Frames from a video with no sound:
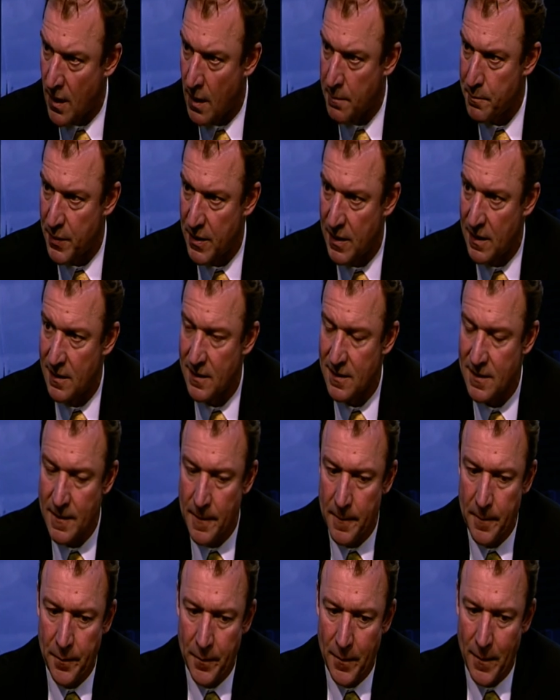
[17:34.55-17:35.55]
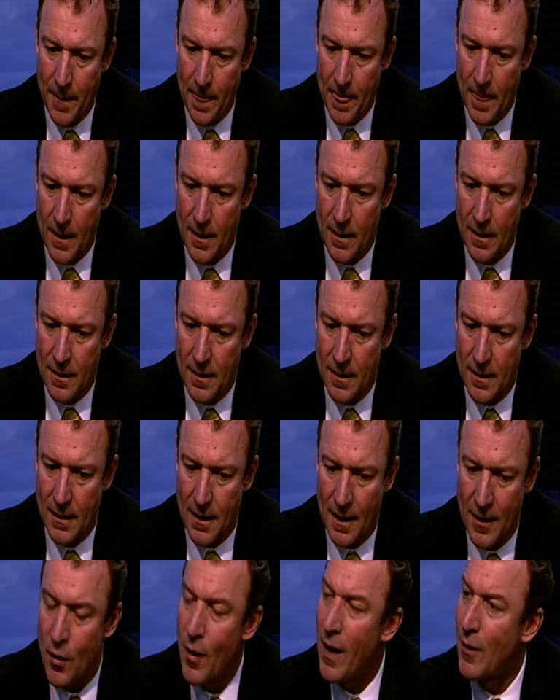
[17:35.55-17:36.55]
companies,
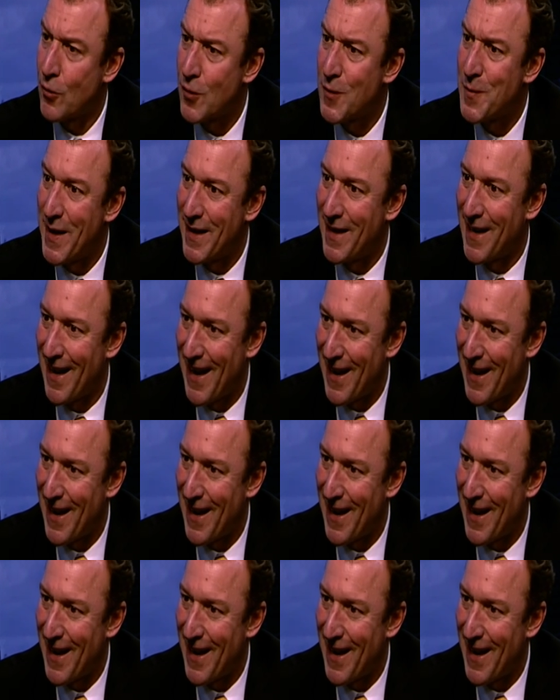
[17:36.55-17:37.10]
I know how to speak their